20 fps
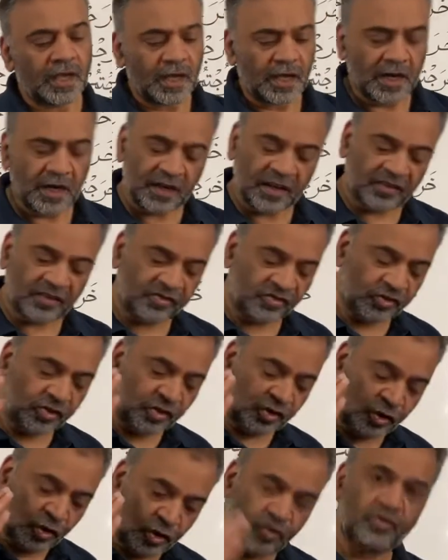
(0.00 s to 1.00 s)
It
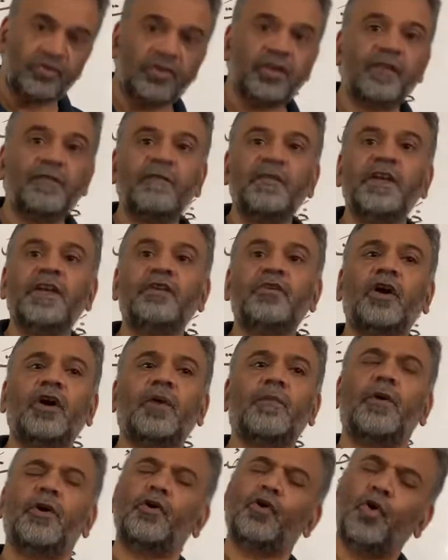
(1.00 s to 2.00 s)
exclusively talk
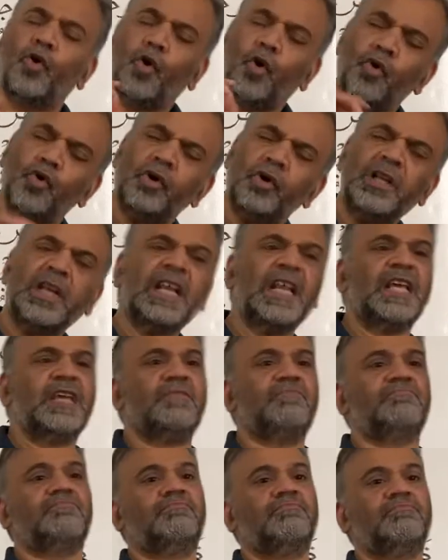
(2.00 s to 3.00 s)
about only,
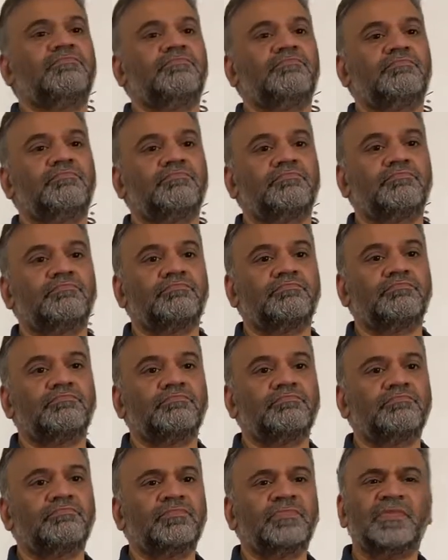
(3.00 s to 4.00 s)

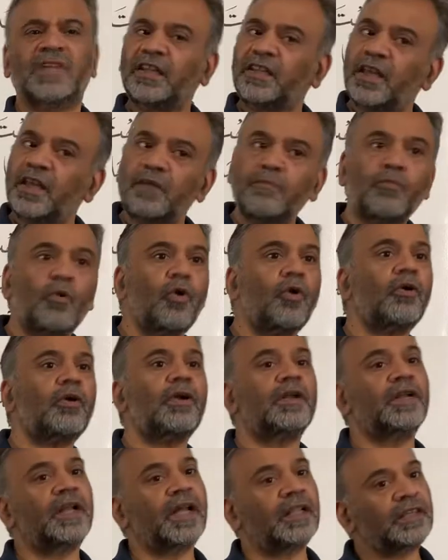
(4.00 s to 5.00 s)
nothing more,
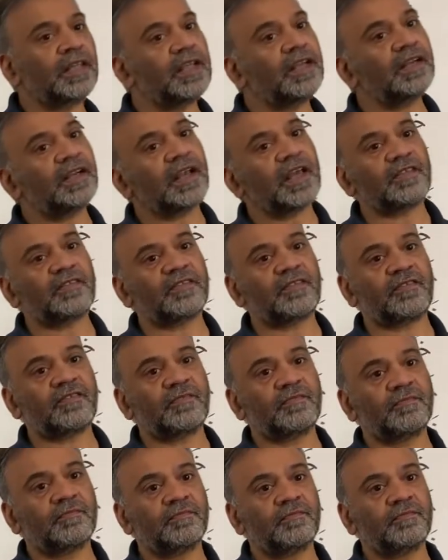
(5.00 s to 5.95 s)
nothing less.